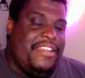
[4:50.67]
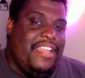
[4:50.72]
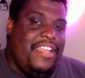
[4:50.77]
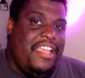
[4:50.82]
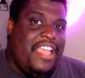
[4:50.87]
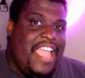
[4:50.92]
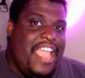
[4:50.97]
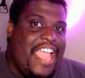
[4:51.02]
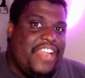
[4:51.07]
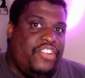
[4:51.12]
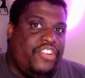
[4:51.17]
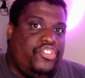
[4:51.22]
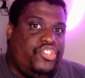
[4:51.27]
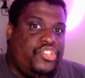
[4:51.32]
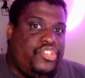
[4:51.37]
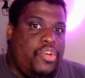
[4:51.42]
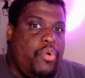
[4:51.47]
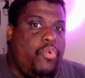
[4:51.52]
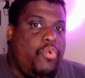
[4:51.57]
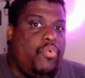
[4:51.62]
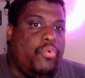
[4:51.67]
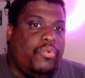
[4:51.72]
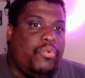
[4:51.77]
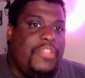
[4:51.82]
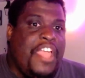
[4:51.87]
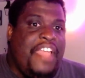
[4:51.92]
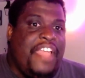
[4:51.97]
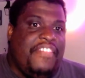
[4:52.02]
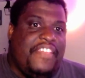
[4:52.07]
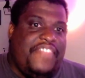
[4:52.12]
and a tool
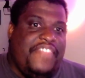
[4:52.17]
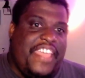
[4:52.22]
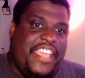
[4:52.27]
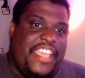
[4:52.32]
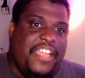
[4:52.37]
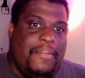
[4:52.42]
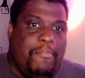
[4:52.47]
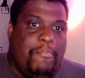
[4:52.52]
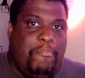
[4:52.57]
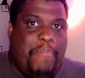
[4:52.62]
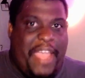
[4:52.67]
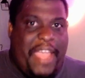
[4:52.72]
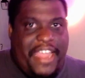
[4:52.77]
that they can bend